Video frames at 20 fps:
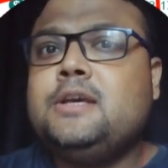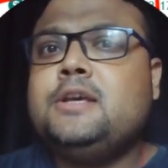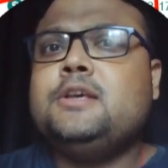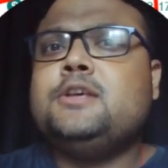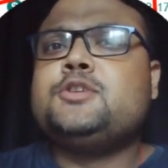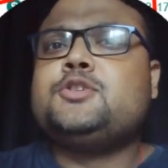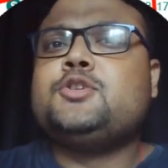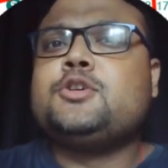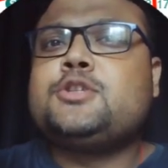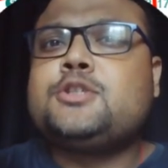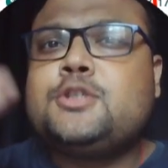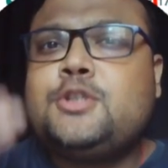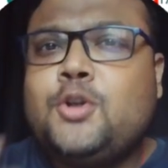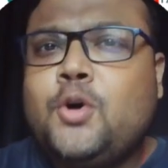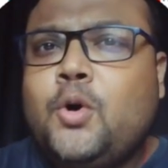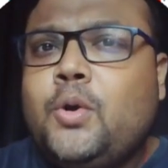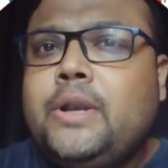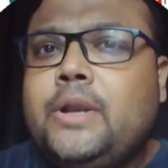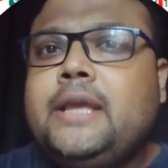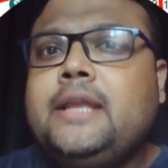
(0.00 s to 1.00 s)
so
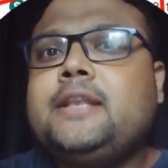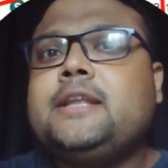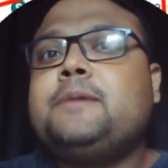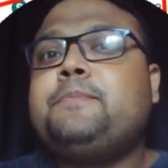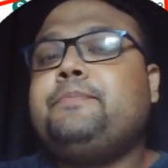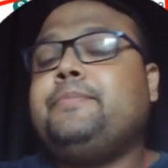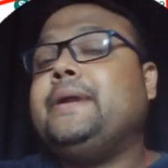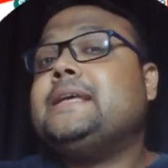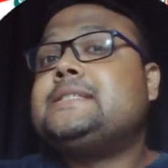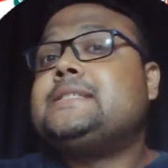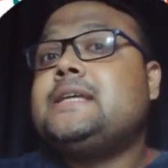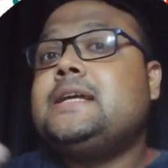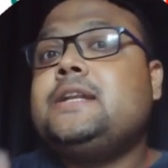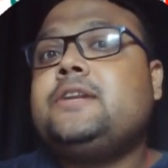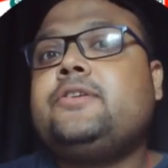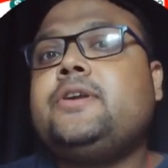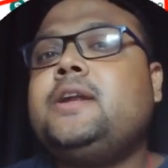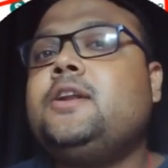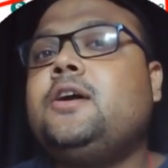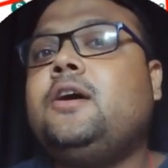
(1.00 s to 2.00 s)
slowly the present trend